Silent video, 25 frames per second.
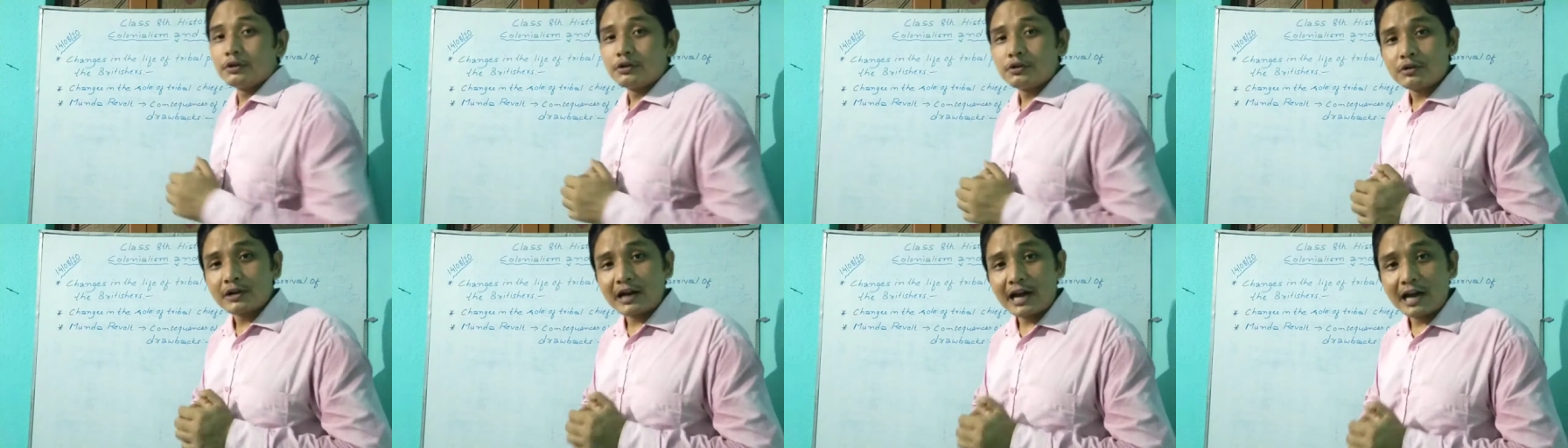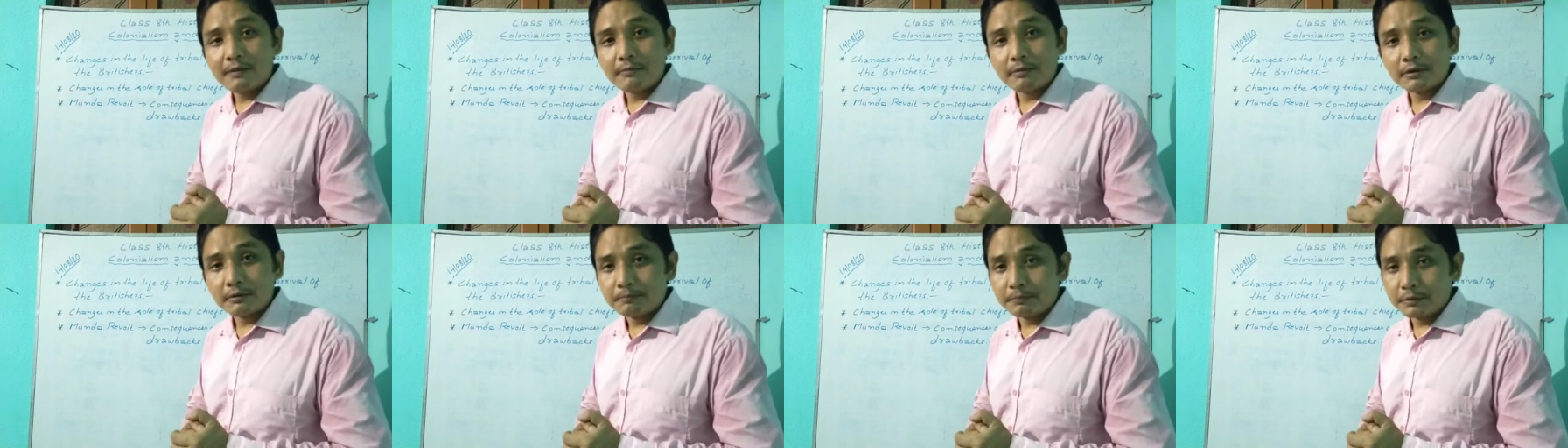the
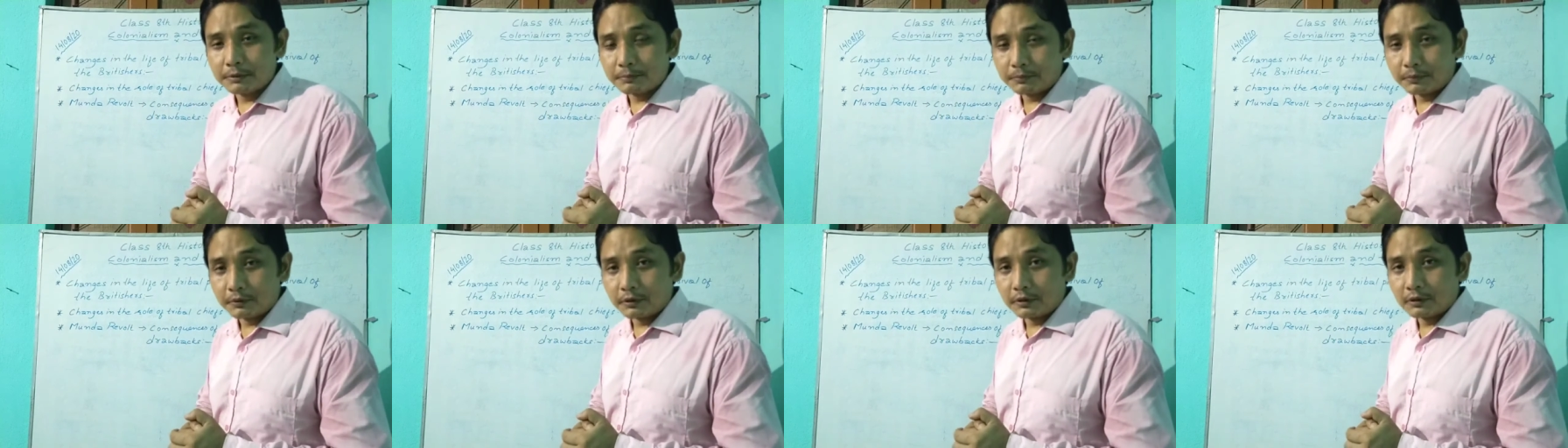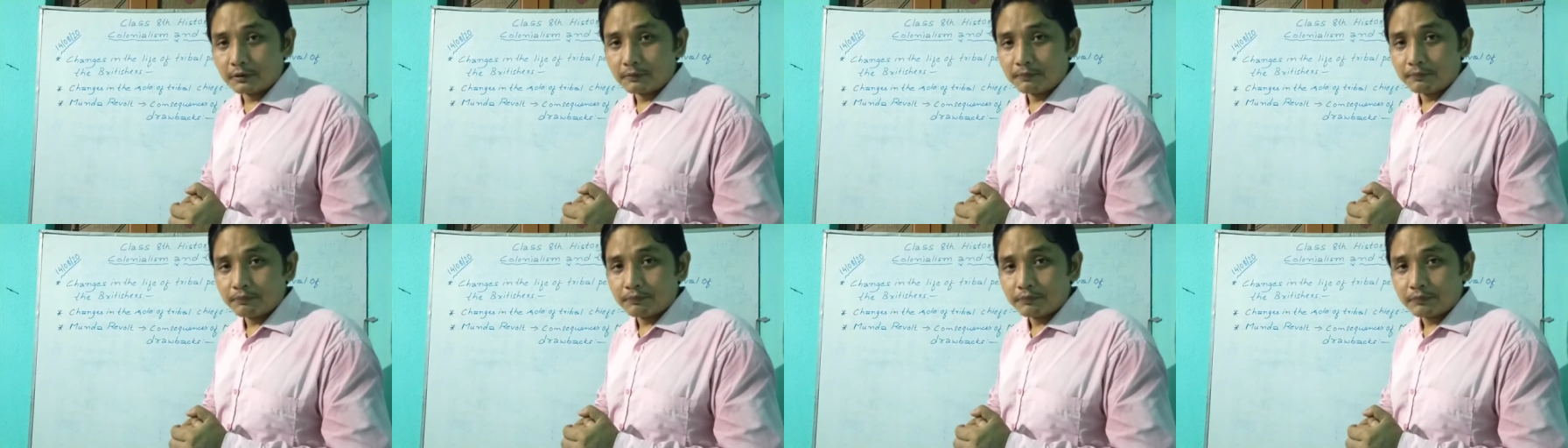tribal
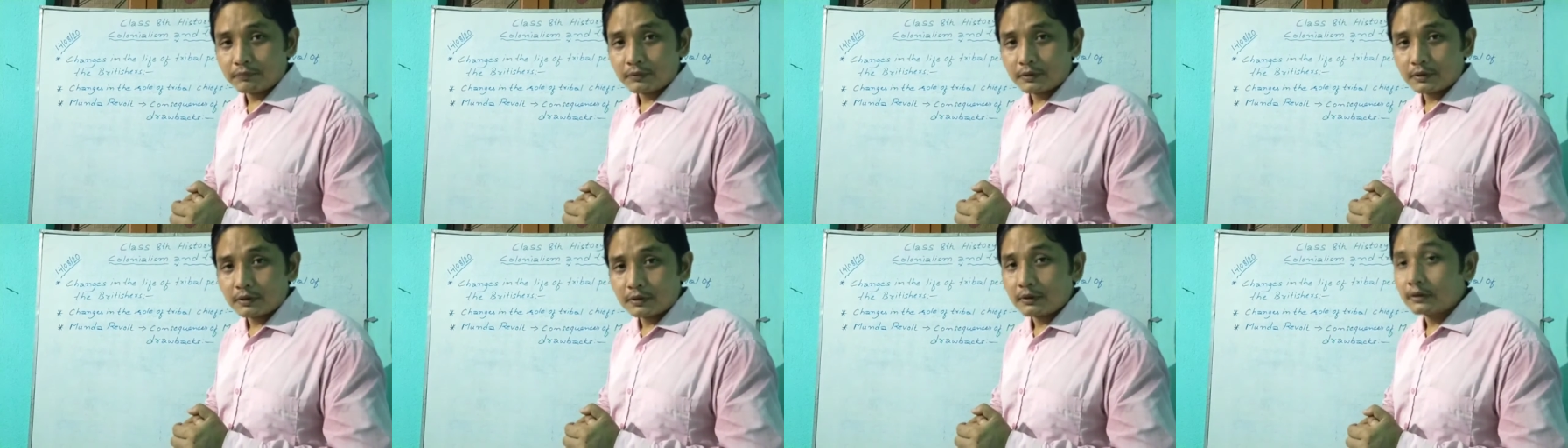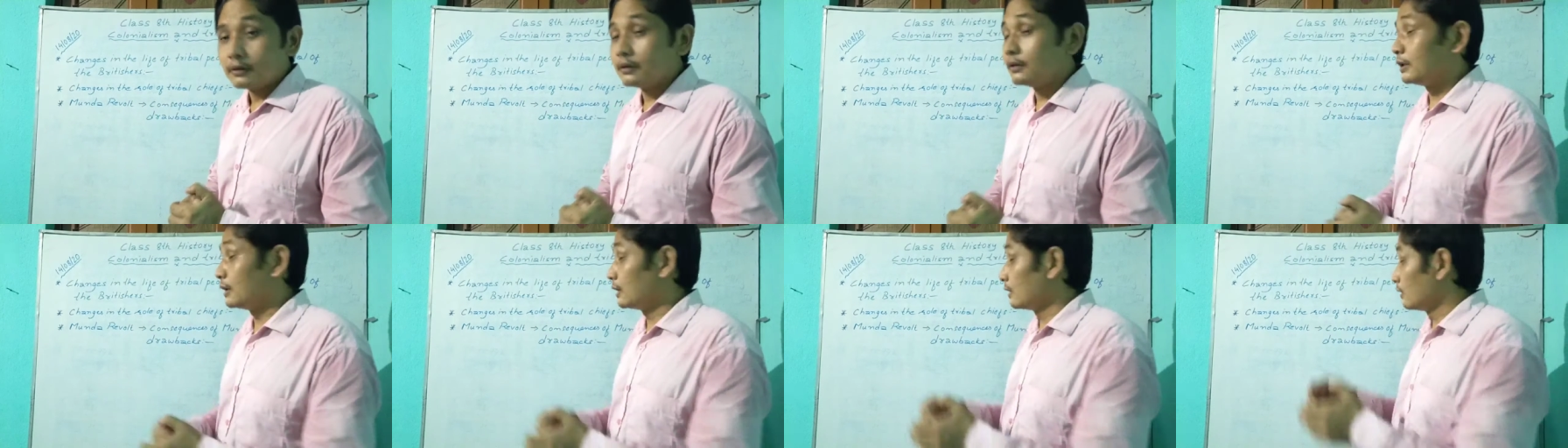people.
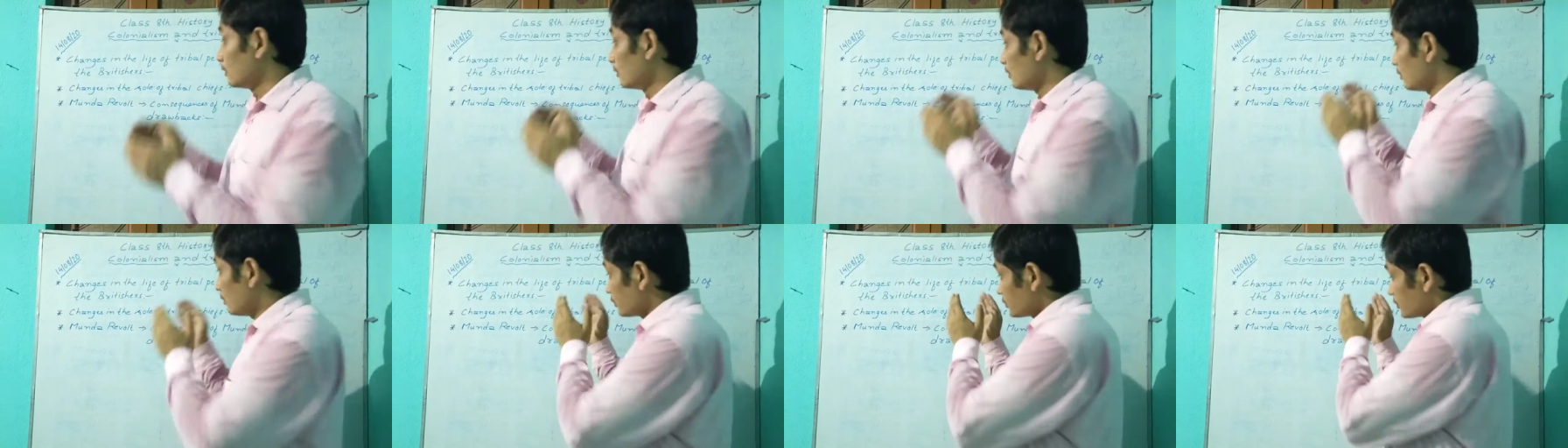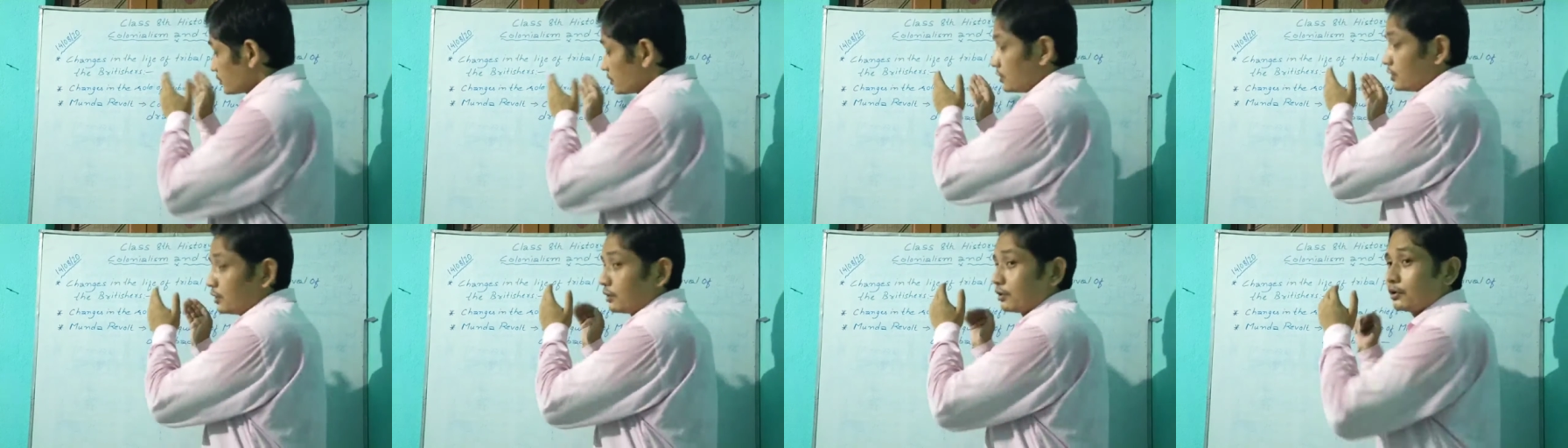They
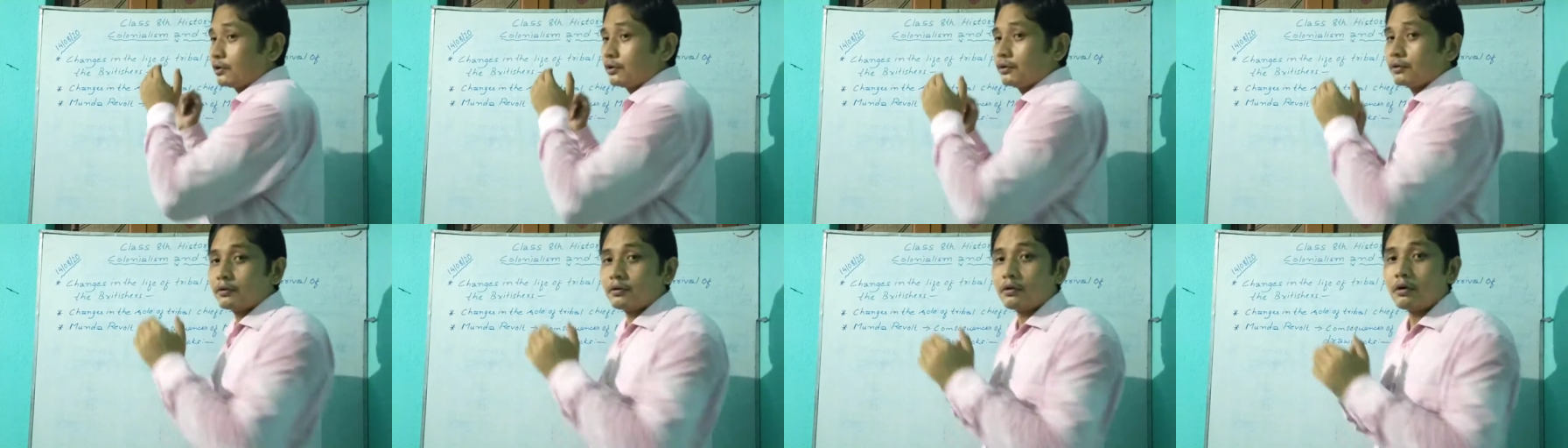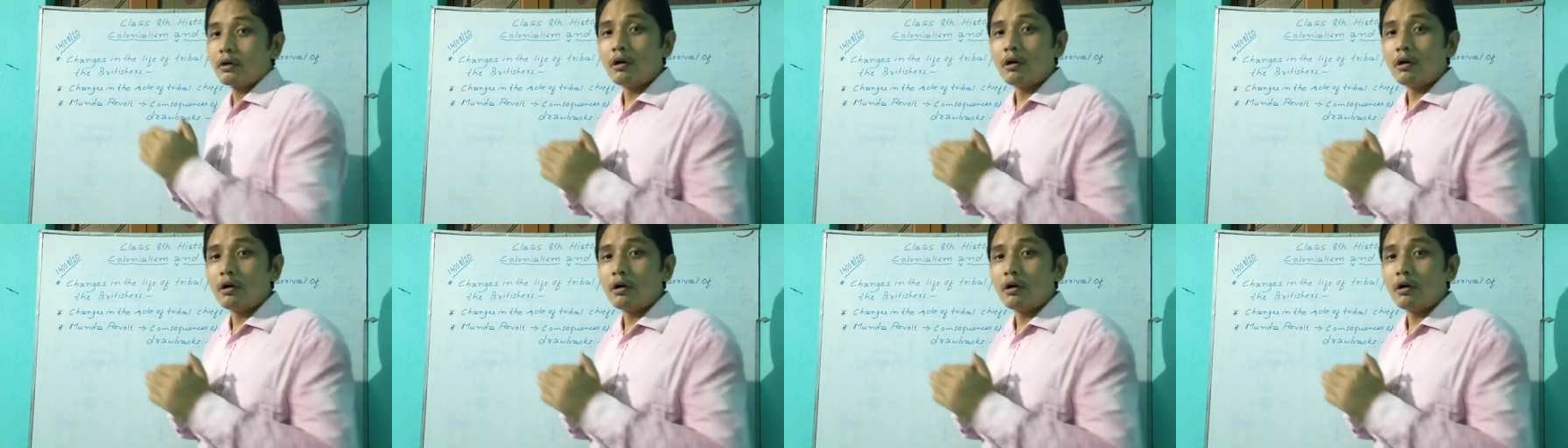lost their